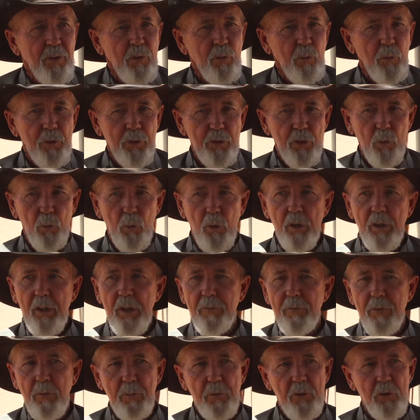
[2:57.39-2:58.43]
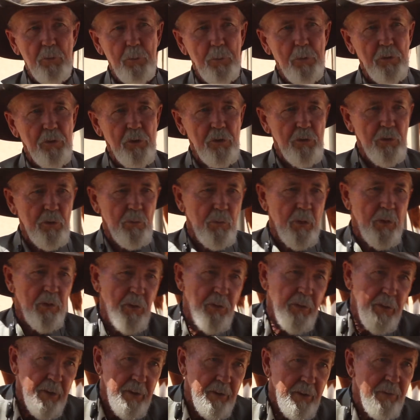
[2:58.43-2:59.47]
When you're working from this position rather
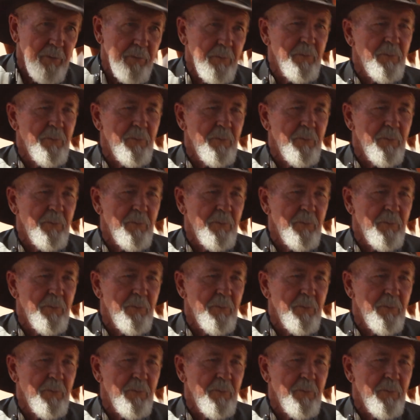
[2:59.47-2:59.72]
than,